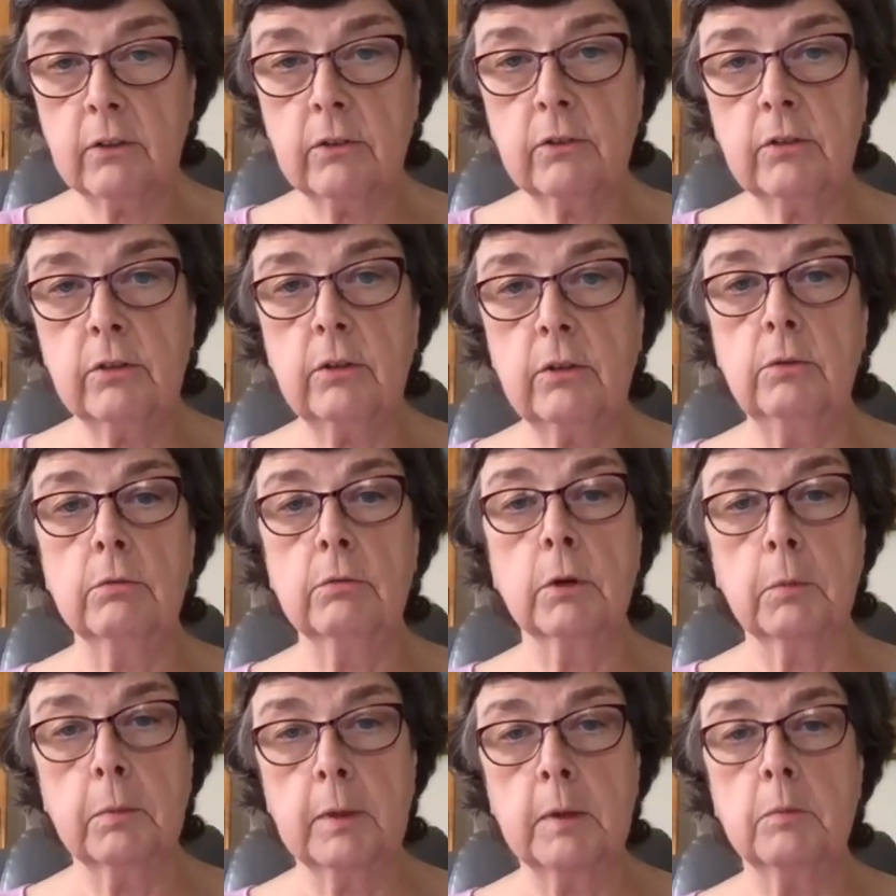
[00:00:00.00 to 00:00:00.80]
to
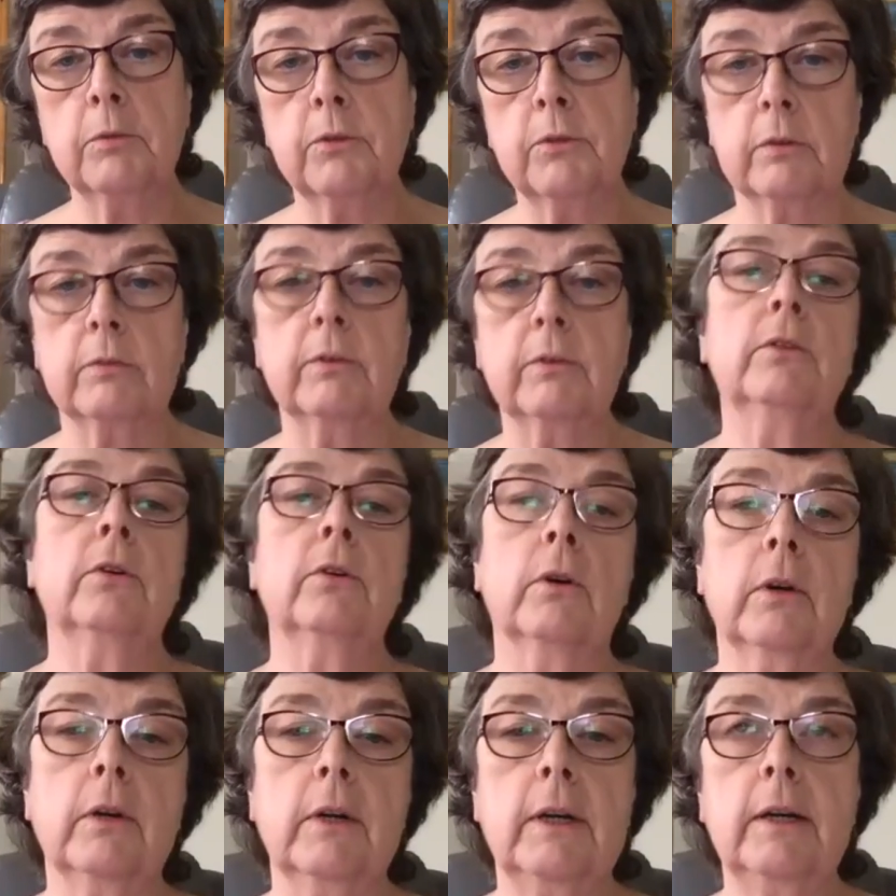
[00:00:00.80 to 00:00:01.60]
Rubin
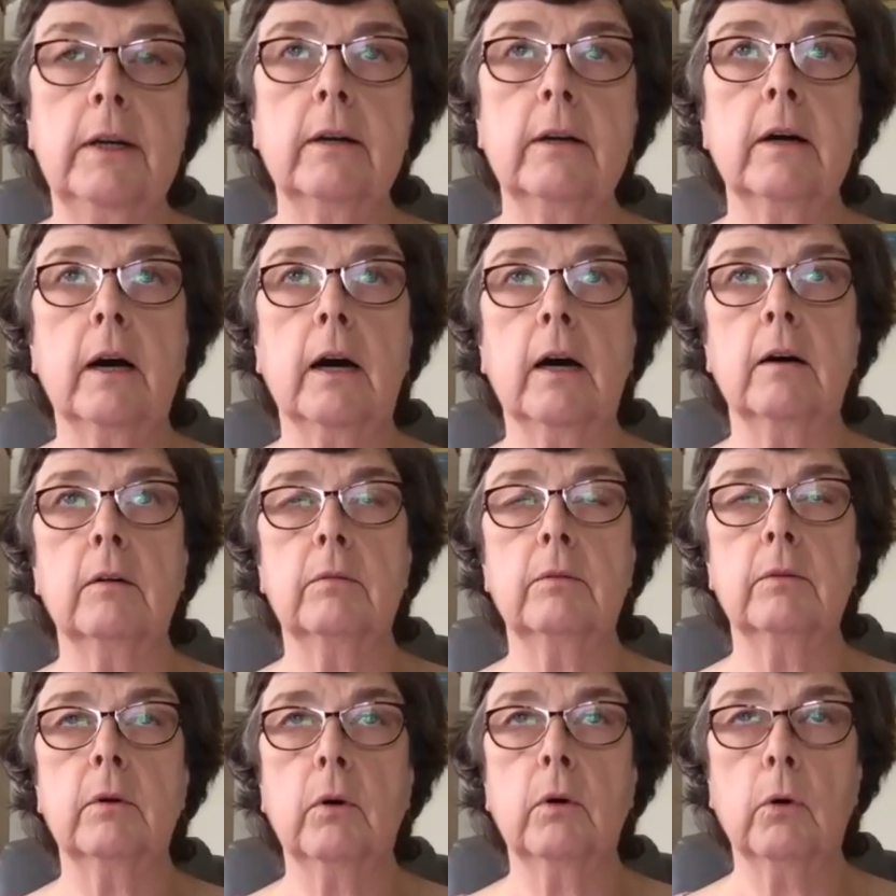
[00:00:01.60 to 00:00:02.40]
Observatory,
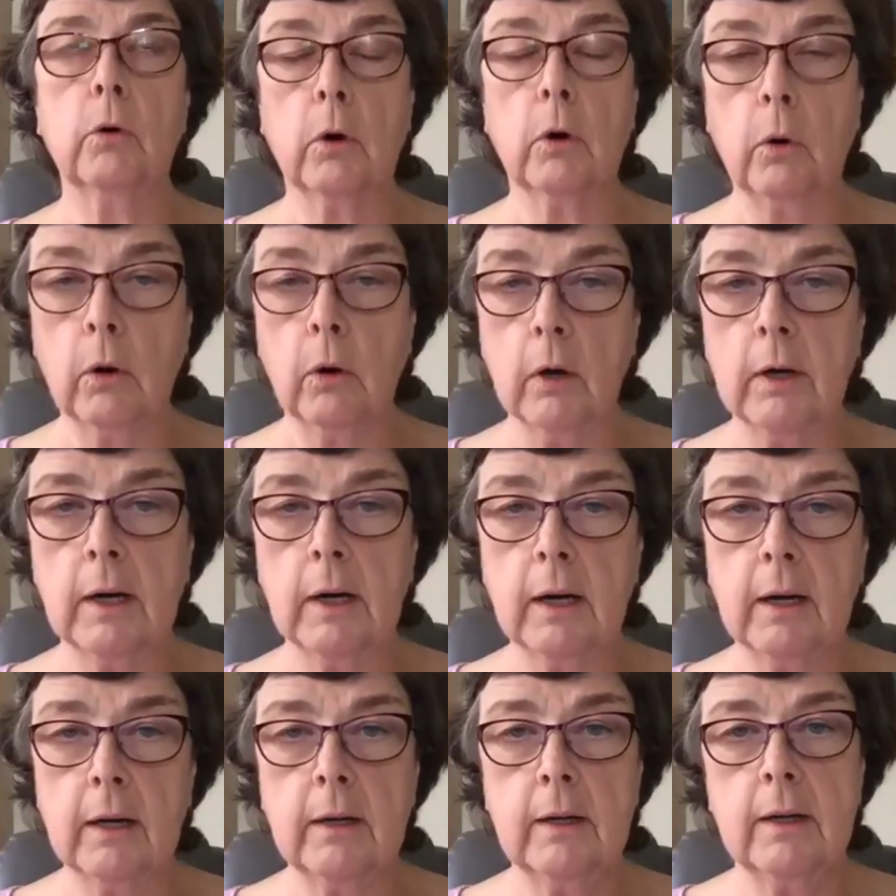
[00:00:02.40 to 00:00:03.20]
Aura,